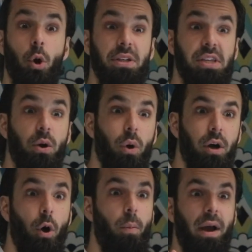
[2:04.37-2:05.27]
Nobody said a
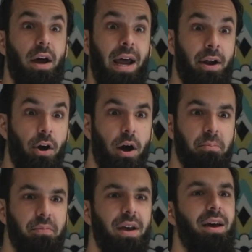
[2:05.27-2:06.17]
word. Oh my God,
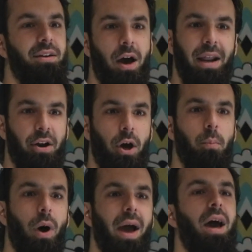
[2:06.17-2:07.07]
haram. Not
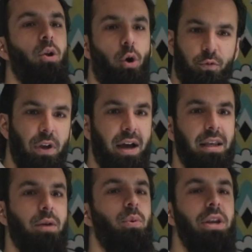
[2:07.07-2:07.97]
haram. Why? Al-urf
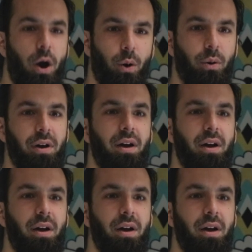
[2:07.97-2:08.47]
yani. We know.